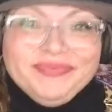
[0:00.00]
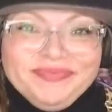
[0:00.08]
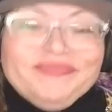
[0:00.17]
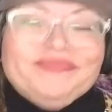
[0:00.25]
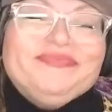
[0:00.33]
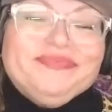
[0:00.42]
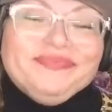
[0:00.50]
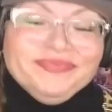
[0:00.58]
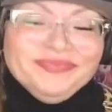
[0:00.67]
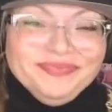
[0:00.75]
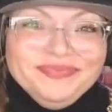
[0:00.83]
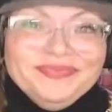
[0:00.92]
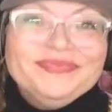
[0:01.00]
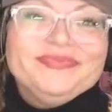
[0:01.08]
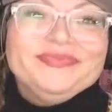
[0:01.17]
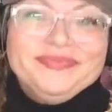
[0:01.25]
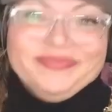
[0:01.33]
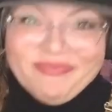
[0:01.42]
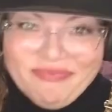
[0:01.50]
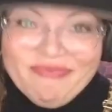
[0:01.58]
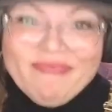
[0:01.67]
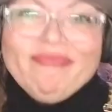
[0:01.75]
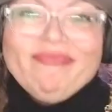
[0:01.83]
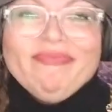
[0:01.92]
sober people like
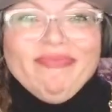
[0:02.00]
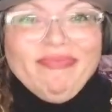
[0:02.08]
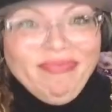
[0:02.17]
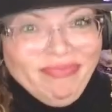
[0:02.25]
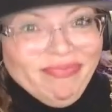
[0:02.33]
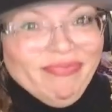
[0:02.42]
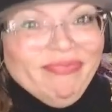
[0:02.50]
Lauren Anderson